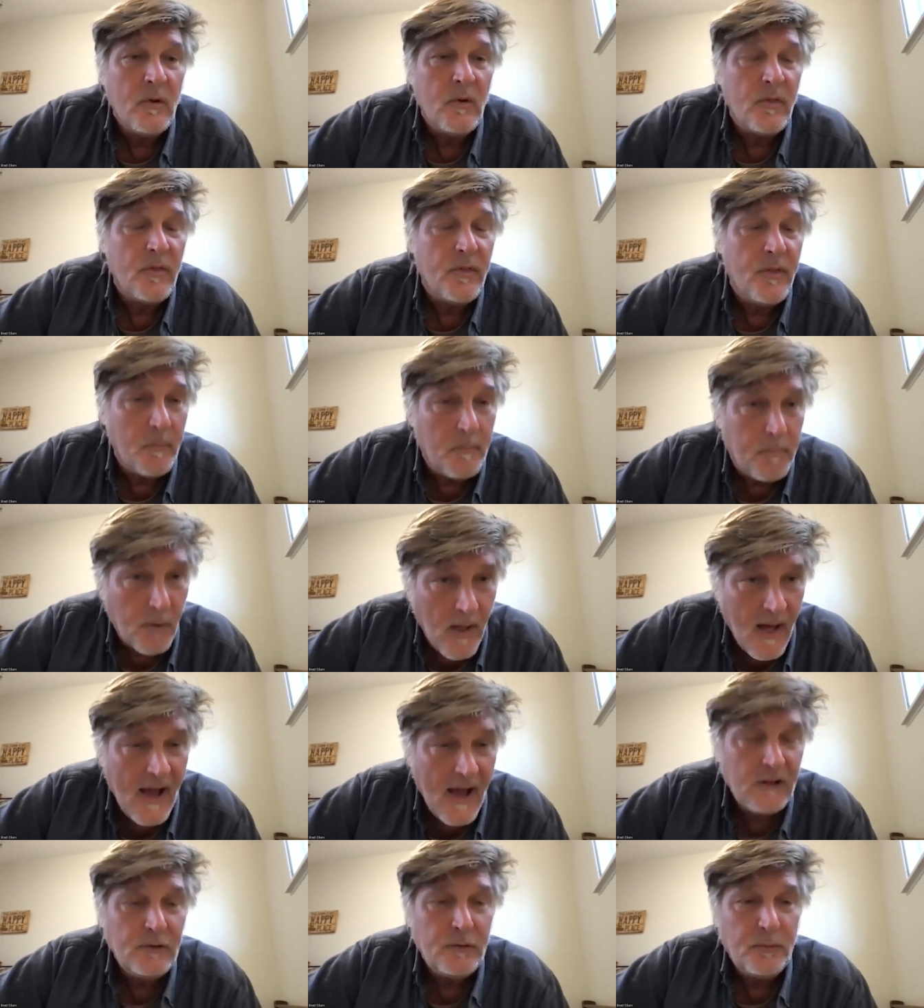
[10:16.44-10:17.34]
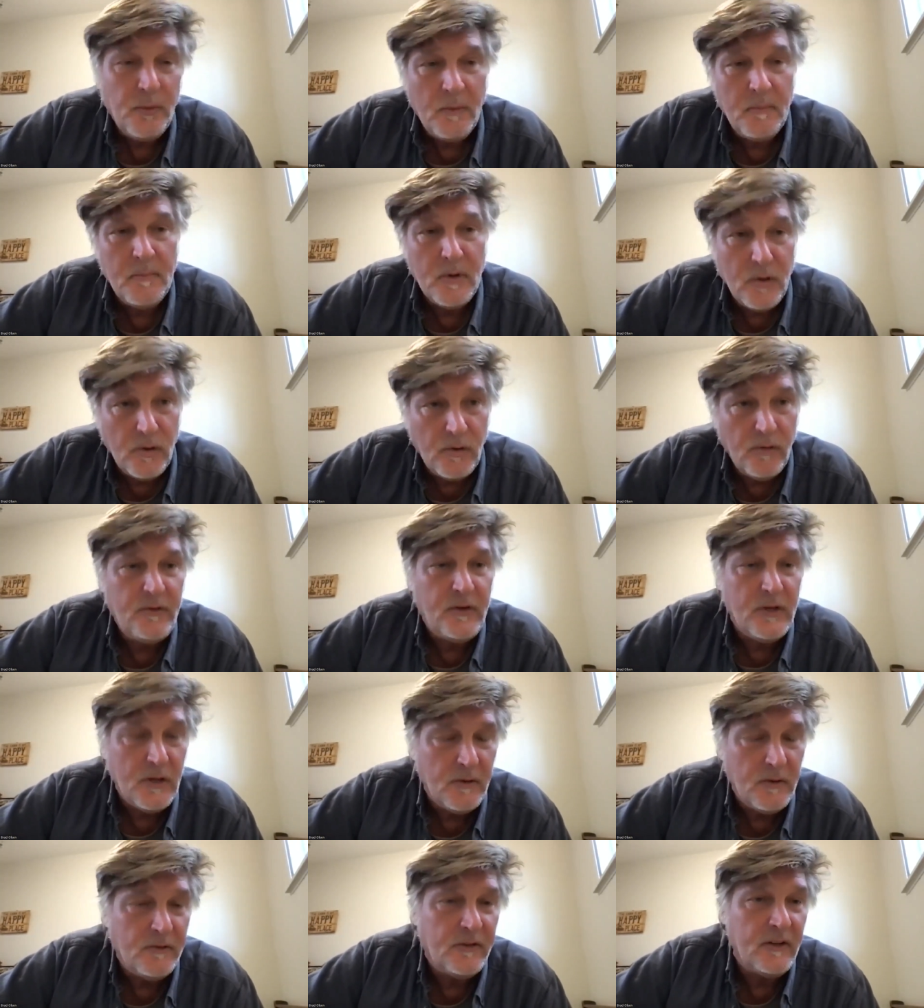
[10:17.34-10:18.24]
the blocks were moved
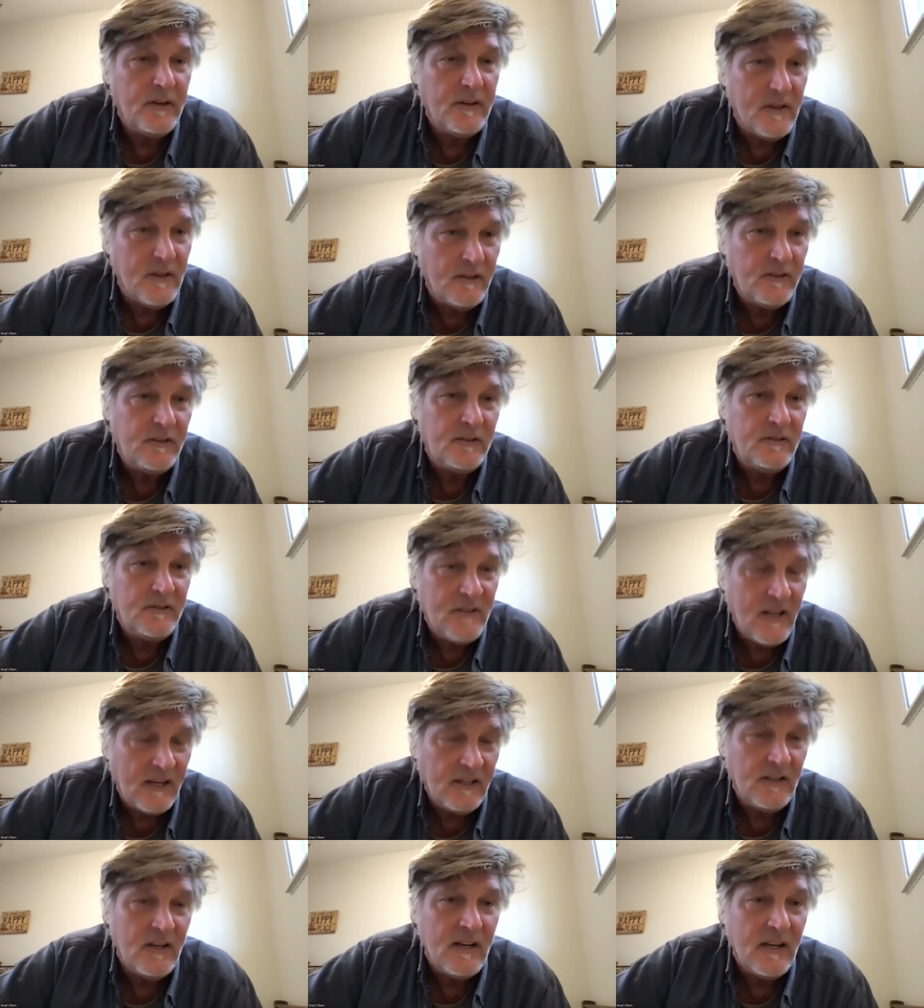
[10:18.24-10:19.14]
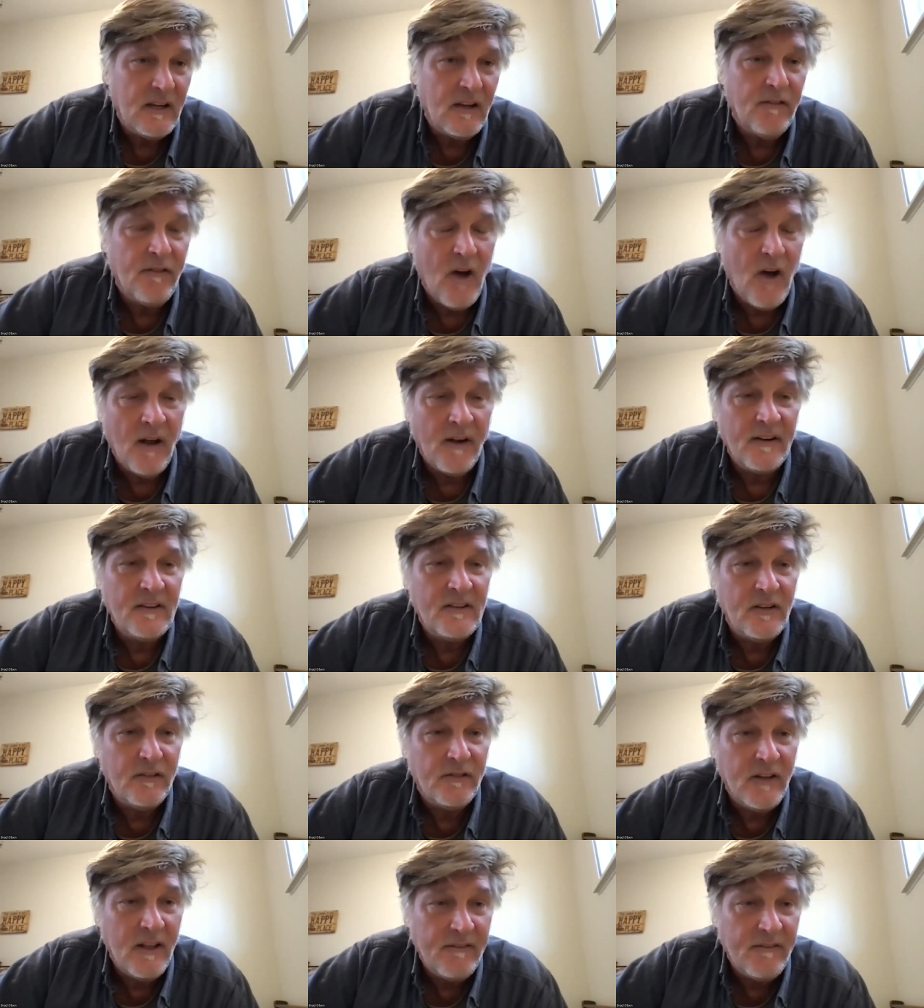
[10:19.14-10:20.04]
using this technique of
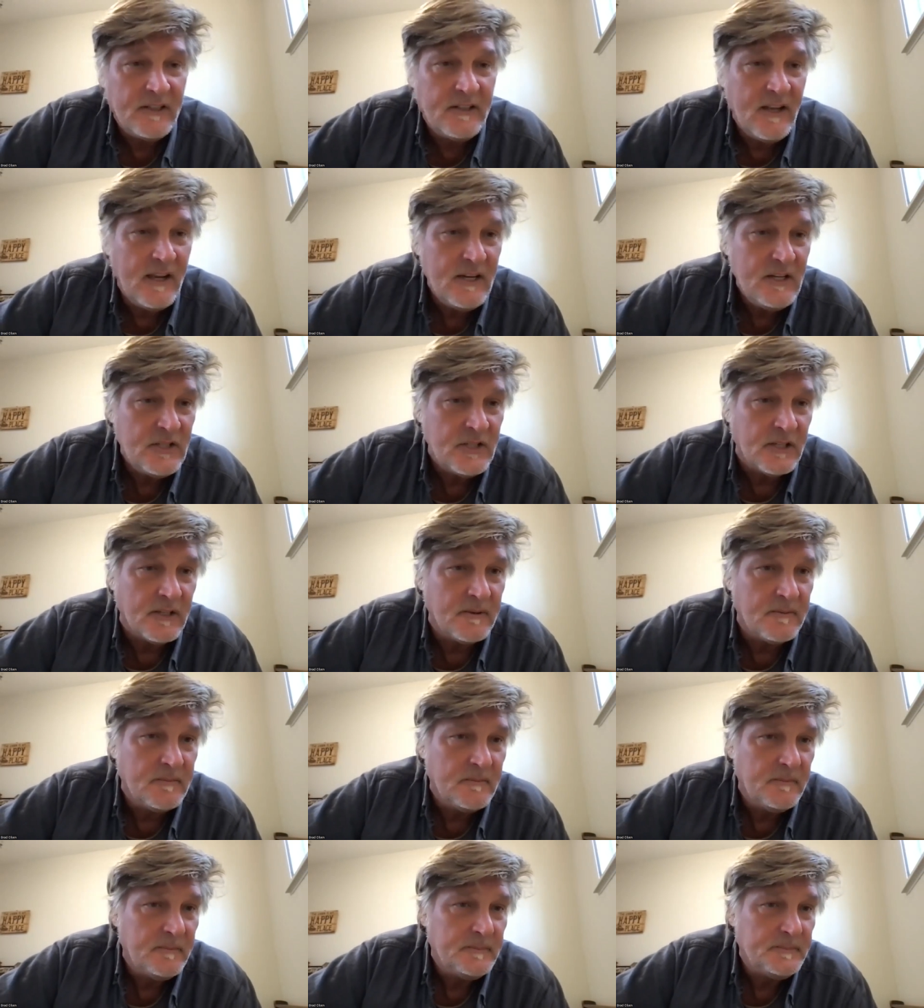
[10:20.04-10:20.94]
auditive levitation.